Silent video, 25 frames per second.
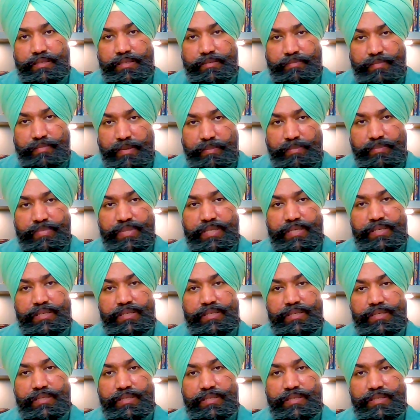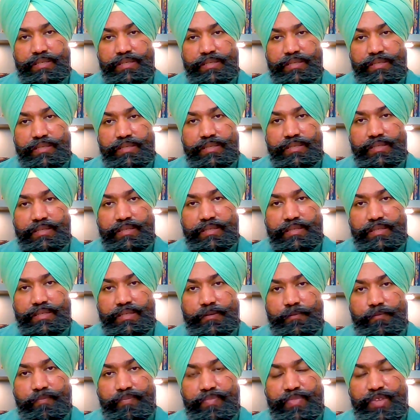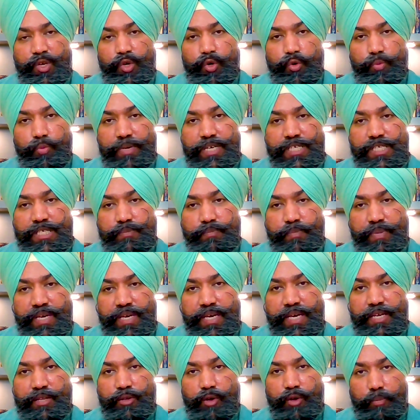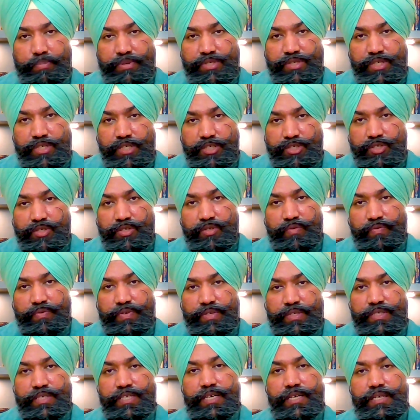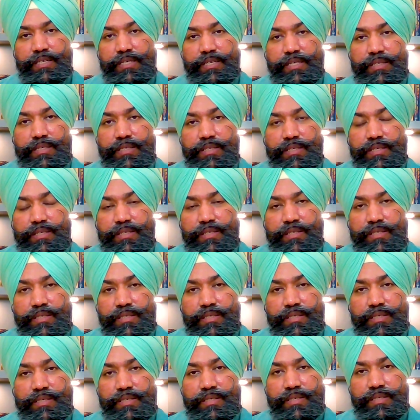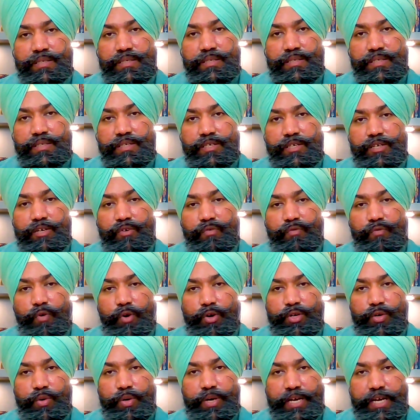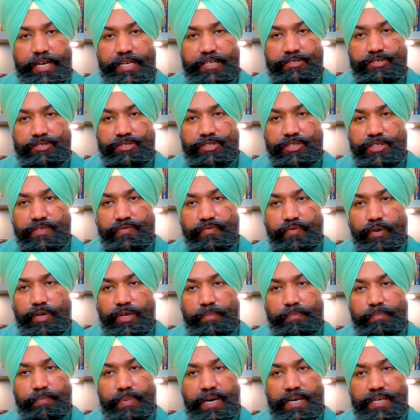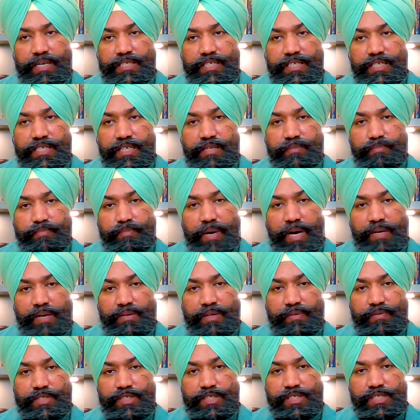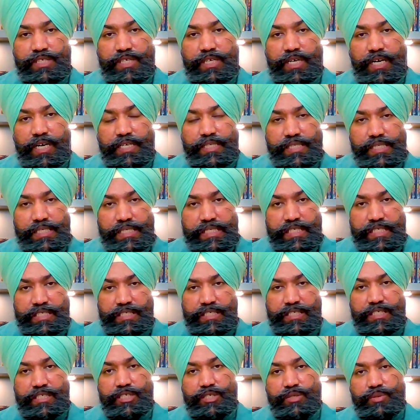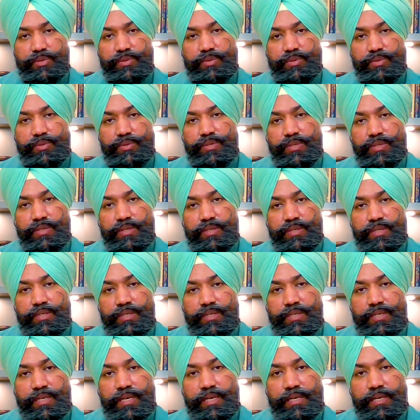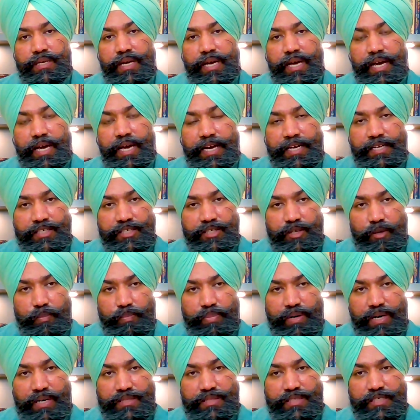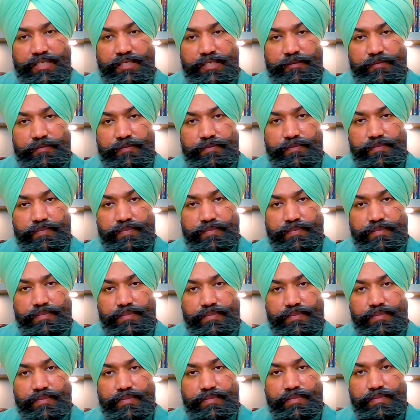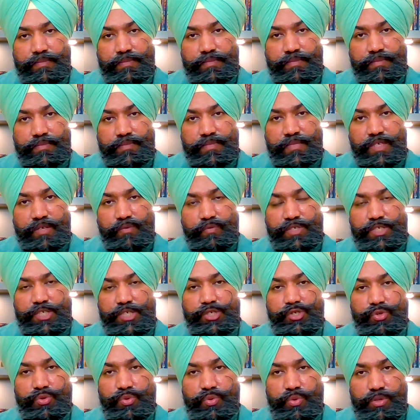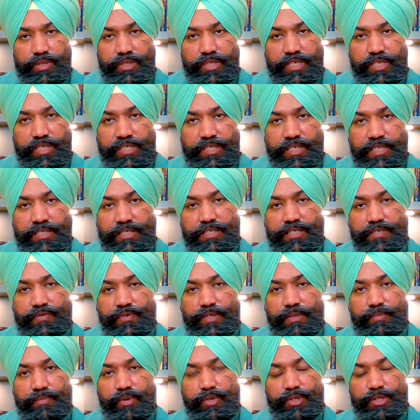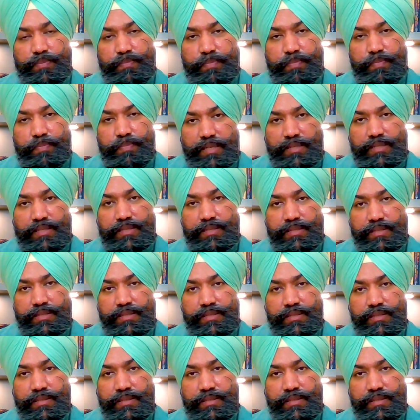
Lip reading: Remember, you may speak in opposition of India for your hatred for a party in power which has unseated you and your party, which has ruled this country for the most part.